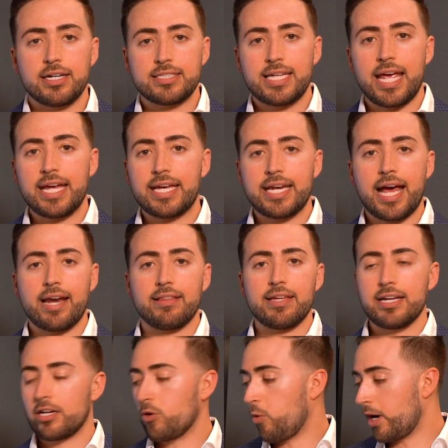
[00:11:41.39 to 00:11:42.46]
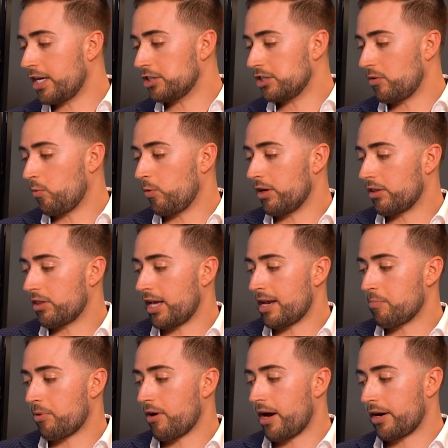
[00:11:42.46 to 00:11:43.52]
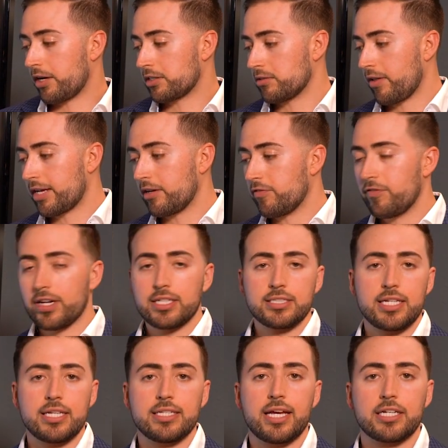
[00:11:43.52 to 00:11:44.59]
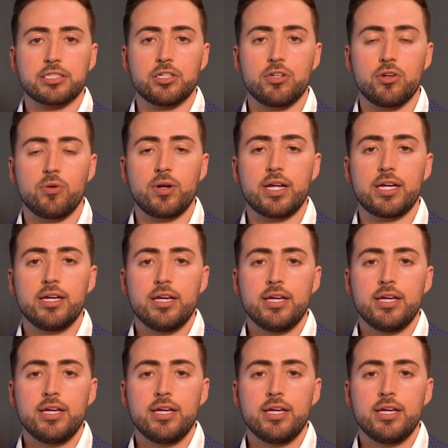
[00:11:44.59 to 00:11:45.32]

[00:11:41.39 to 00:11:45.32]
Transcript: taken out of the equation with a product like a fixed index annuity.